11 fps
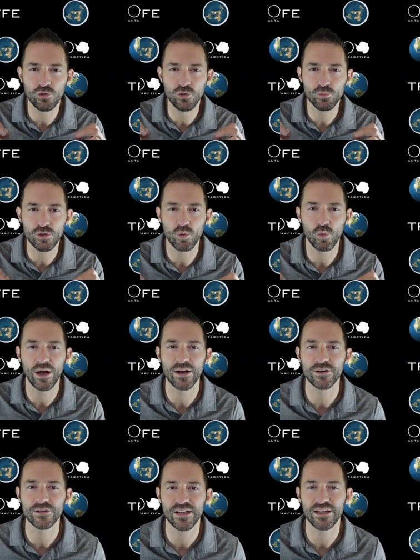
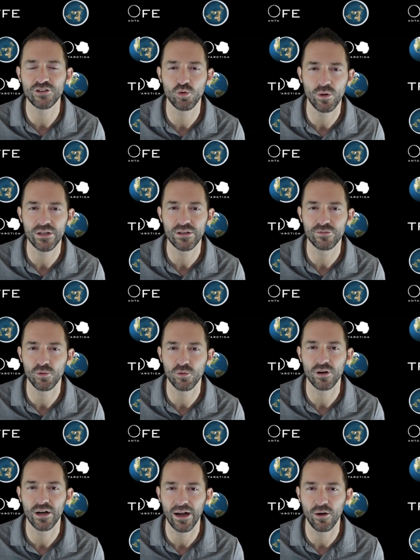requires a
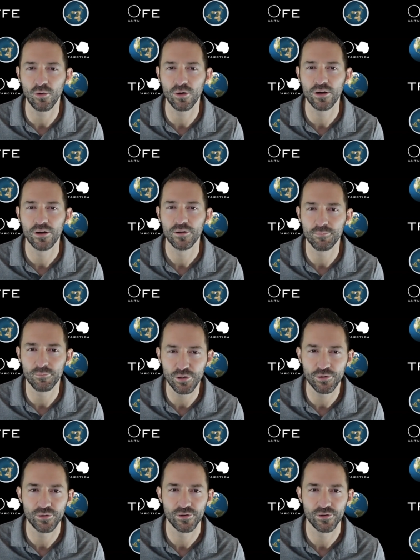24-hour moon.